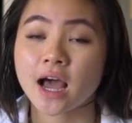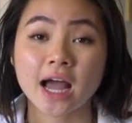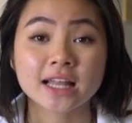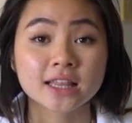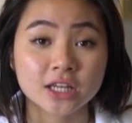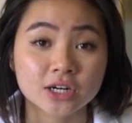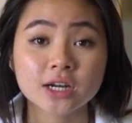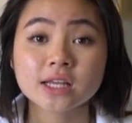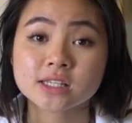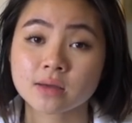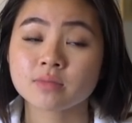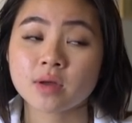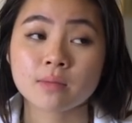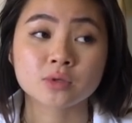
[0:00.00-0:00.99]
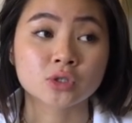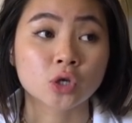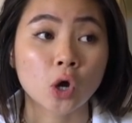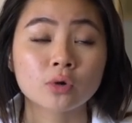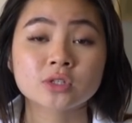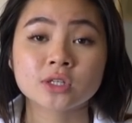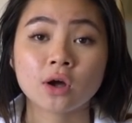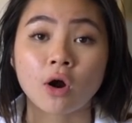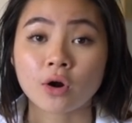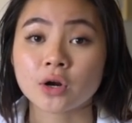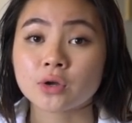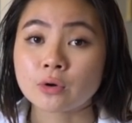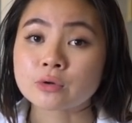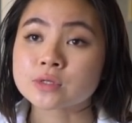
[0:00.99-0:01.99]
I literally sometimes go to the
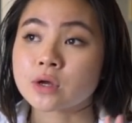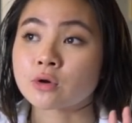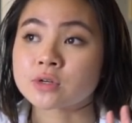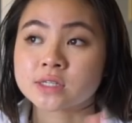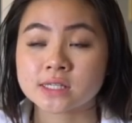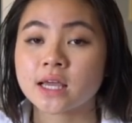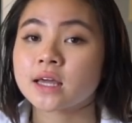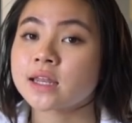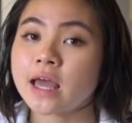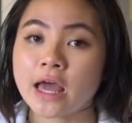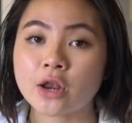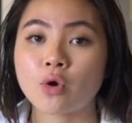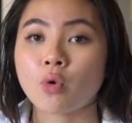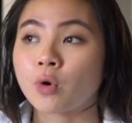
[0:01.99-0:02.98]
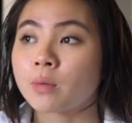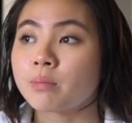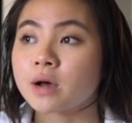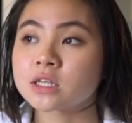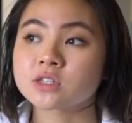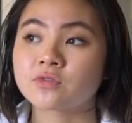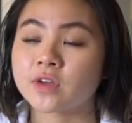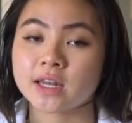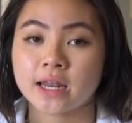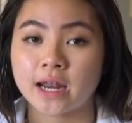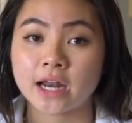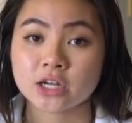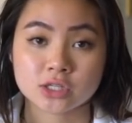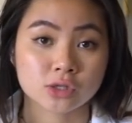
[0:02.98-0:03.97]
articles or CNN or BuzzFeed
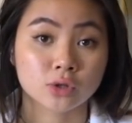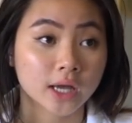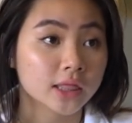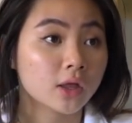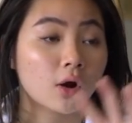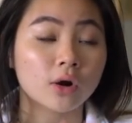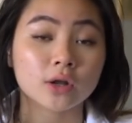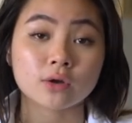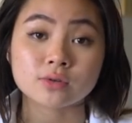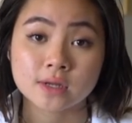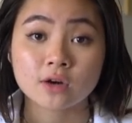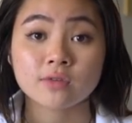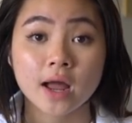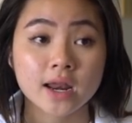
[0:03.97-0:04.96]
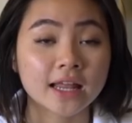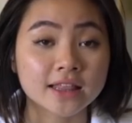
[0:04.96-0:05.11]
and I just look at the articles they're writing.